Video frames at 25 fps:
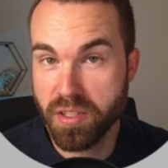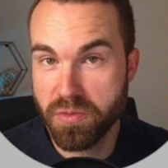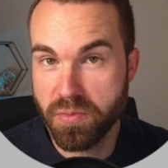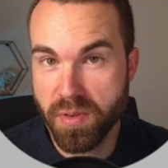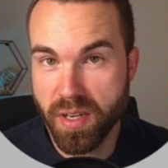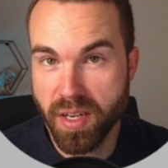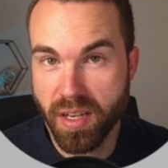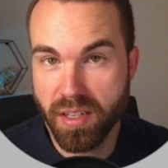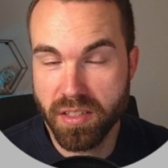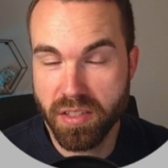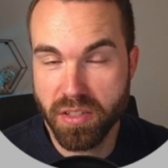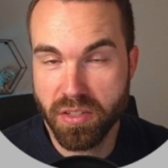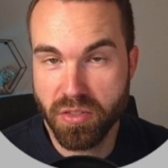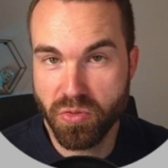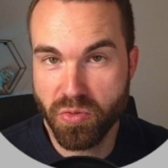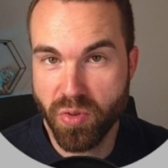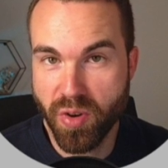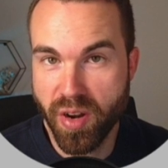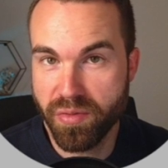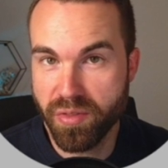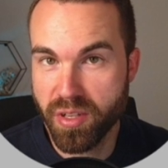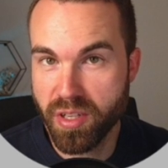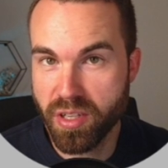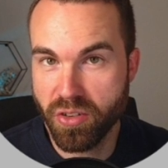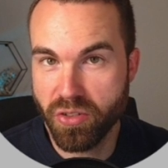we got this
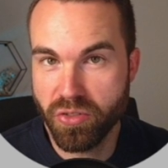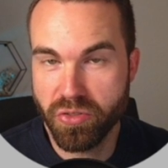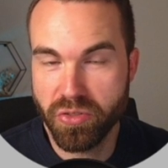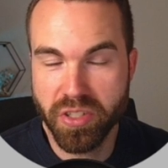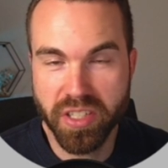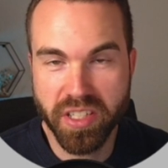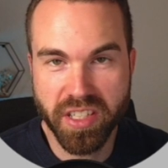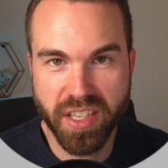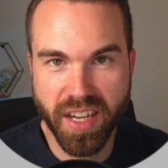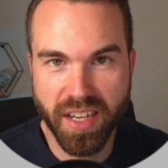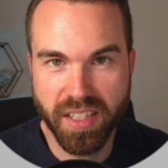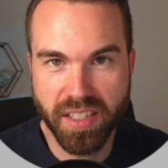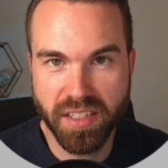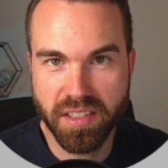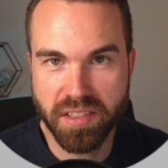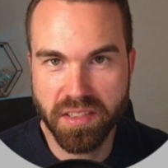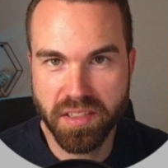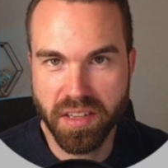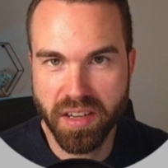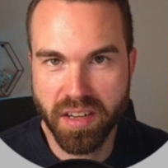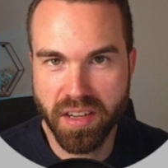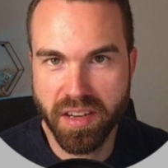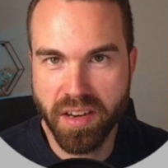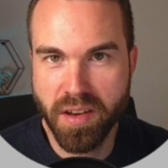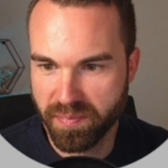graphic-only cat
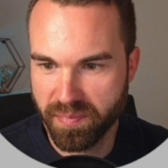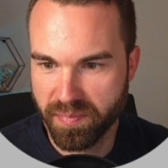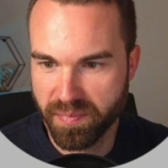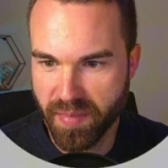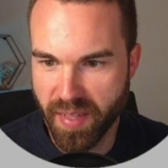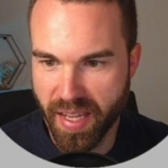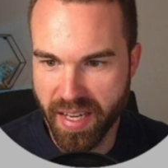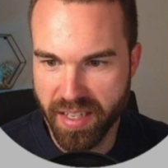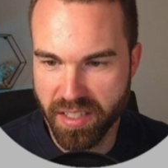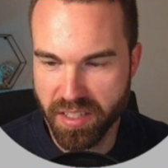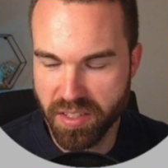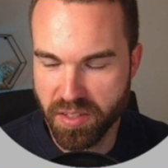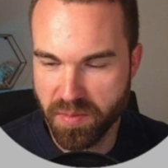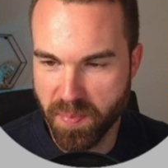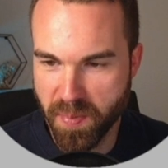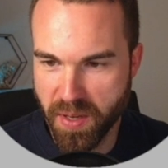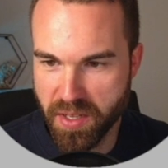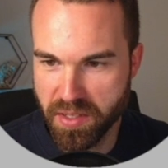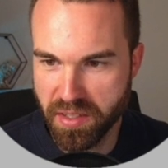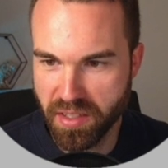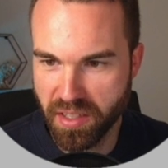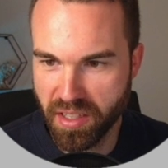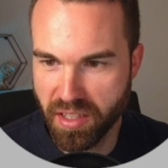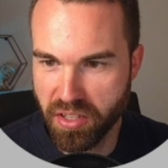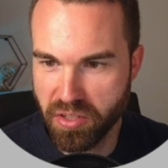design. And it's
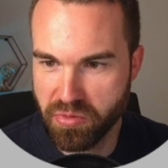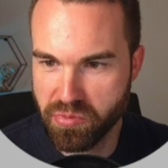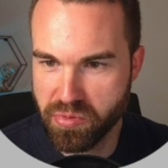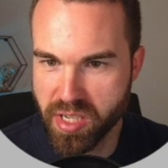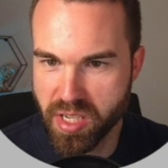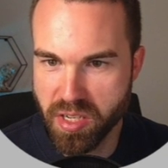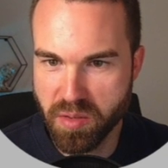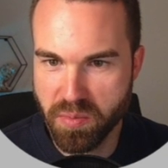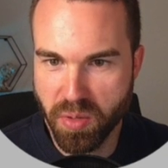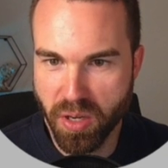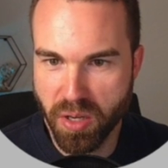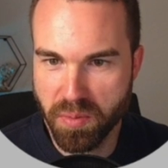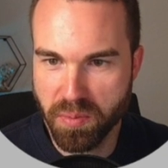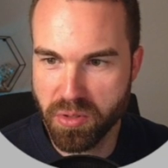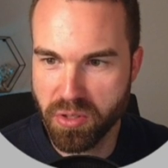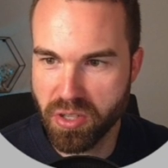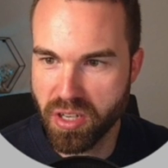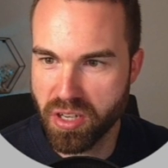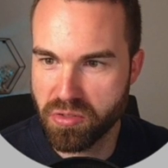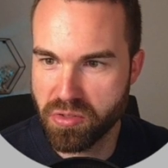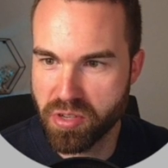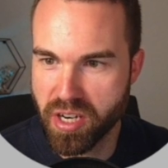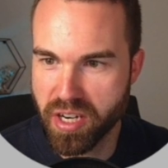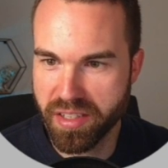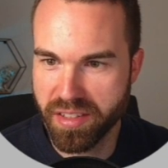basically really
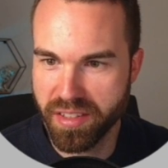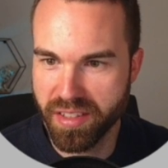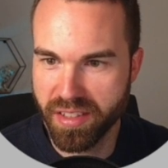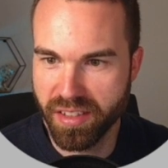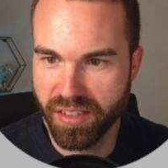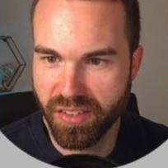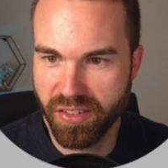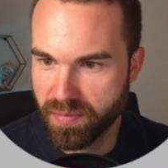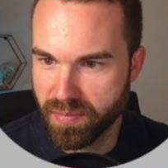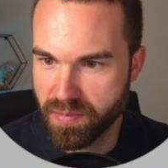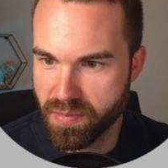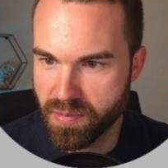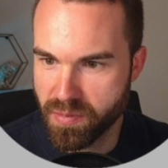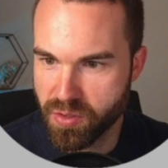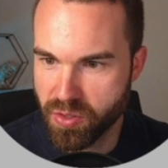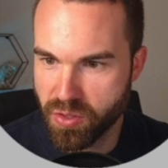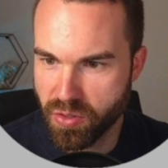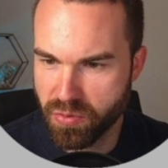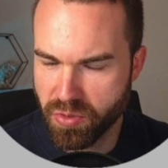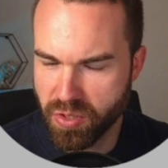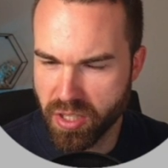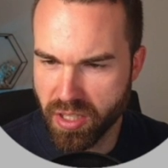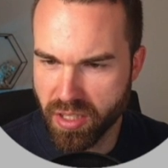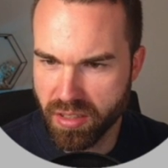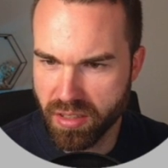popular right now. So
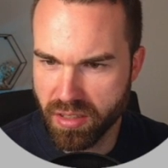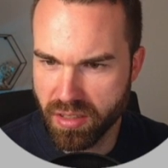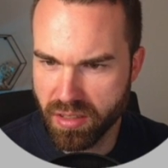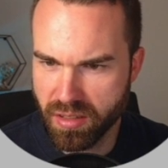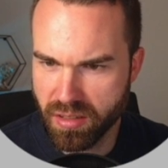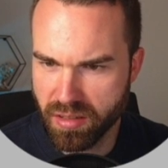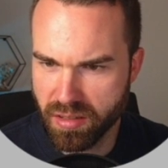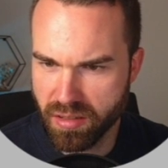we got this